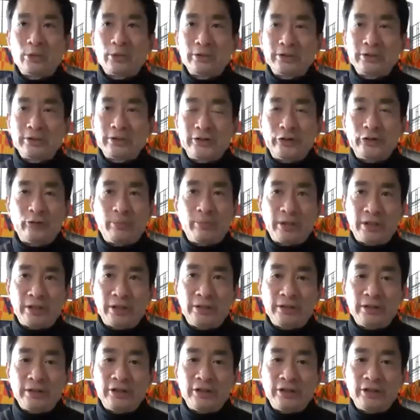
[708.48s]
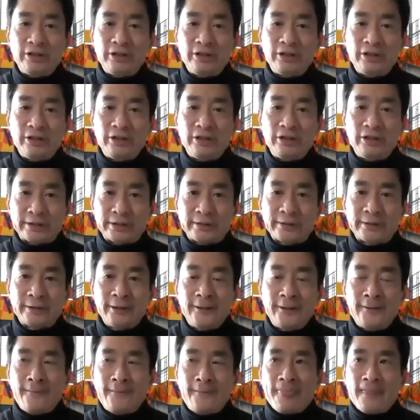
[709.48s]
been interwoven.
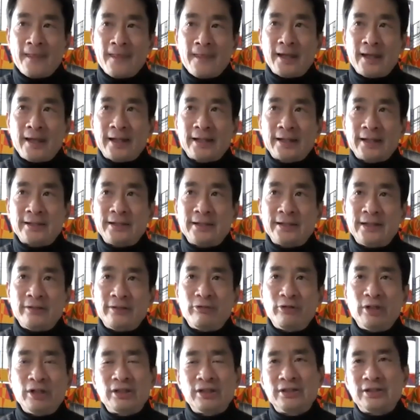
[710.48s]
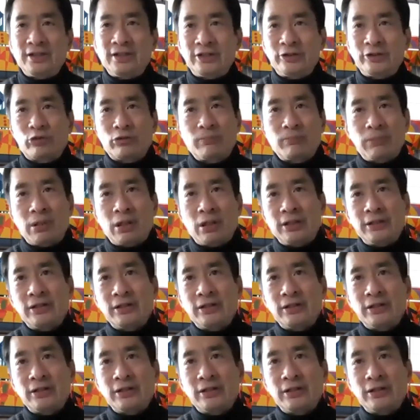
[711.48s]
And it really does rebut,